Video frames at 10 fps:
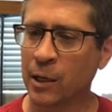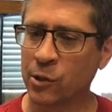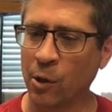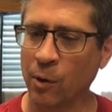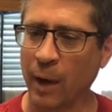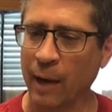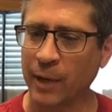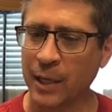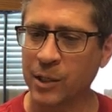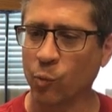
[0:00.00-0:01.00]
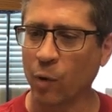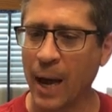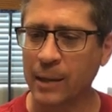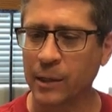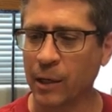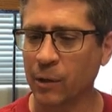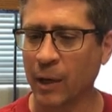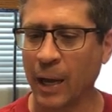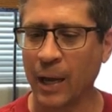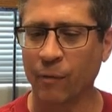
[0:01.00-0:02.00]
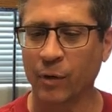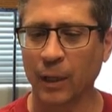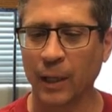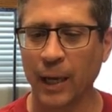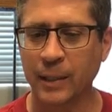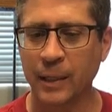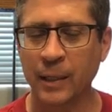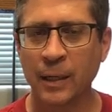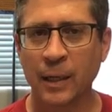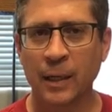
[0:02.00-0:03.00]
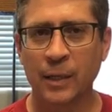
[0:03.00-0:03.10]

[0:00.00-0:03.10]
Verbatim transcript: So I've got some rocks here that I have collected.